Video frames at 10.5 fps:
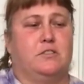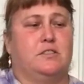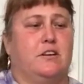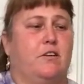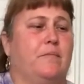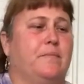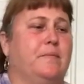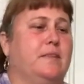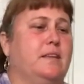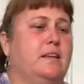So,
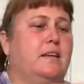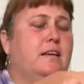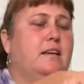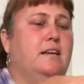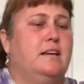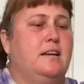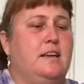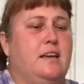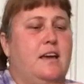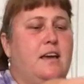
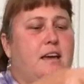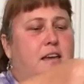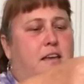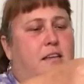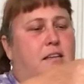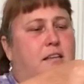yay.